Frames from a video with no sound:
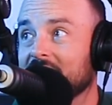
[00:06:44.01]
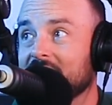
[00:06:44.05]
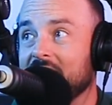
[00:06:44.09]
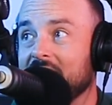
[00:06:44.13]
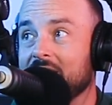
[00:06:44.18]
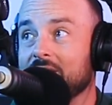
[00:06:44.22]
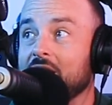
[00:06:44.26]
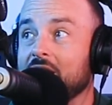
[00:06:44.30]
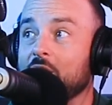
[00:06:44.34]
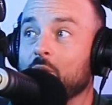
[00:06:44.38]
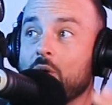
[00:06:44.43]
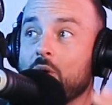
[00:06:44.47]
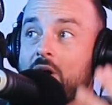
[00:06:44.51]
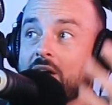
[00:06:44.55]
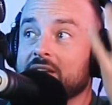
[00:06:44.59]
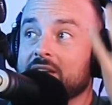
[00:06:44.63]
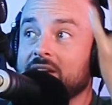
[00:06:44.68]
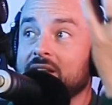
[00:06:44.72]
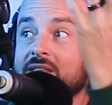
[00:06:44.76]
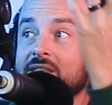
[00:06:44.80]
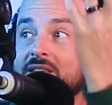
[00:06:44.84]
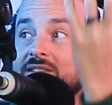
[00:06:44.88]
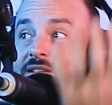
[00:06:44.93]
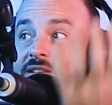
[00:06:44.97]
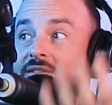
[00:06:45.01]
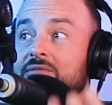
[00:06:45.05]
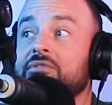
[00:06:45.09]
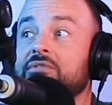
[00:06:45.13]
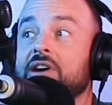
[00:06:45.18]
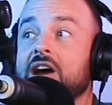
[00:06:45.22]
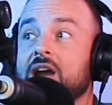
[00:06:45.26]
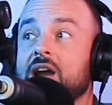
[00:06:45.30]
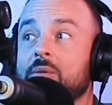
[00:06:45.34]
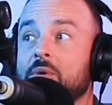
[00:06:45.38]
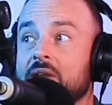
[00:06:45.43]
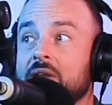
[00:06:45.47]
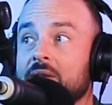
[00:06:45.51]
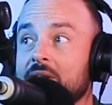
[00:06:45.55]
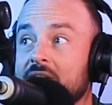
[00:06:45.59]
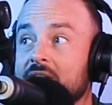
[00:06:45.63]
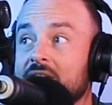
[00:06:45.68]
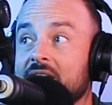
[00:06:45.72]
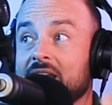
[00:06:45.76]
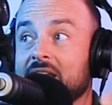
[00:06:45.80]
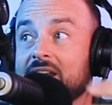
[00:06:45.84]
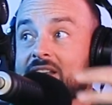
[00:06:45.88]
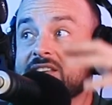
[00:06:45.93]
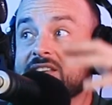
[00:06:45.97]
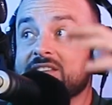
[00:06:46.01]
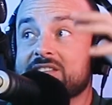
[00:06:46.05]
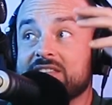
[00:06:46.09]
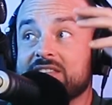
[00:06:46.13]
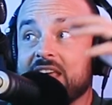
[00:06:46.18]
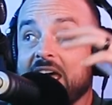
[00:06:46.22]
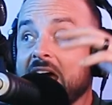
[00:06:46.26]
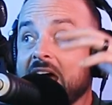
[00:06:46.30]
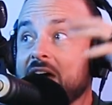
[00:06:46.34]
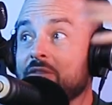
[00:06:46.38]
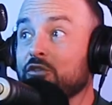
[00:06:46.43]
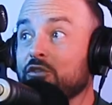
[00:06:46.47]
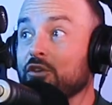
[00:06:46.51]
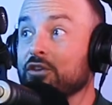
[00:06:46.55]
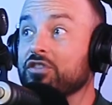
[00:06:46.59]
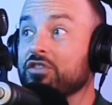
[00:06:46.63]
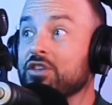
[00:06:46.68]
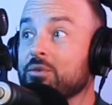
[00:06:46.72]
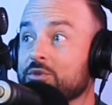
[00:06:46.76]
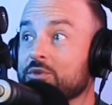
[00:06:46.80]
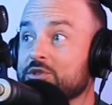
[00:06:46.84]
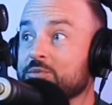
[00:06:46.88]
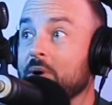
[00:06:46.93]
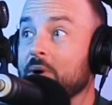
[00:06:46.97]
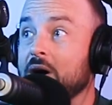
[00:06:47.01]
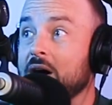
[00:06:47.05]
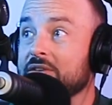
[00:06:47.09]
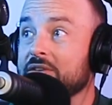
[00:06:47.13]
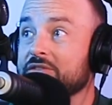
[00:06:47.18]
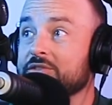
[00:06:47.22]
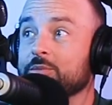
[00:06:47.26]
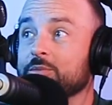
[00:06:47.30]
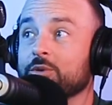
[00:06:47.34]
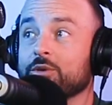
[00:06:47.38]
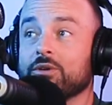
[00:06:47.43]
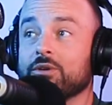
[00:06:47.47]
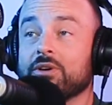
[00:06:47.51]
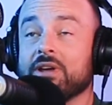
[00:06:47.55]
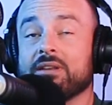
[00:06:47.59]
And then I walk into this environment, and it's just everything was possible.